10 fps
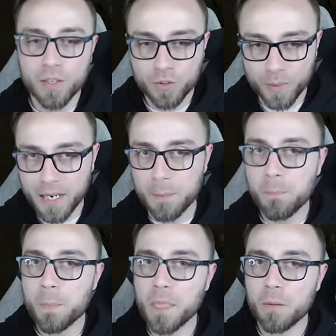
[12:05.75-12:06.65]
So again,
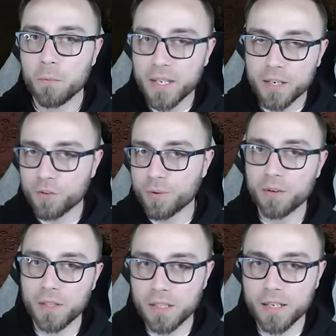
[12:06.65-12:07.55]
we can
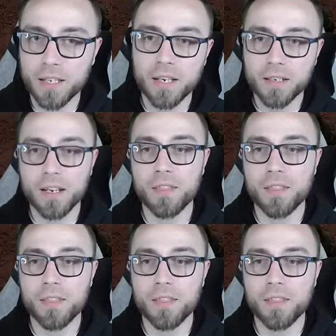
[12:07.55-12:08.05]
trigger the lucky hit,